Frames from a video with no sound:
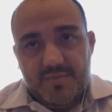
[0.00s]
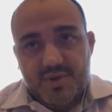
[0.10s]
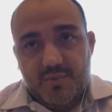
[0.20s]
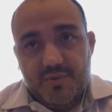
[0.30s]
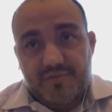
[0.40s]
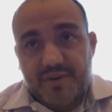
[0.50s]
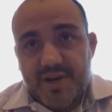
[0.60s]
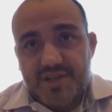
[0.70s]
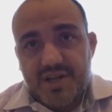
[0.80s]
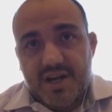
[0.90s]
So we're
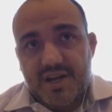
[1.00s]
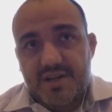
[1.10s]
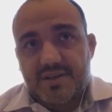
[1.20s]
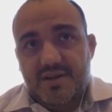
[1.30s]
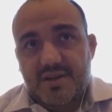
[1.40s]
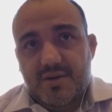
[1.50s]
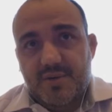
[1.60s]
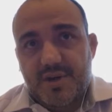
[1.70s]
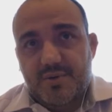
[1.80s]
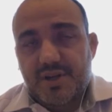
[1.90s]
very excited. We're
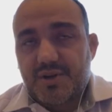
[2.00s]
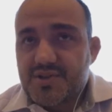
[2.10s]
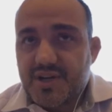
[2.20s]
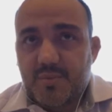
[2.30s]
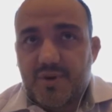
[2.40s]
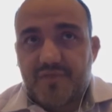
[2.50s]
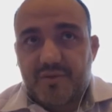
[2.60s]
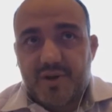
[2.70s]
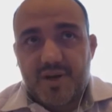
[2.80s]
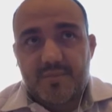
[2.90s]
going to do a little ceremony
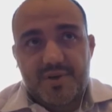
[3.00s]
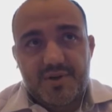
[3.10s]
for him.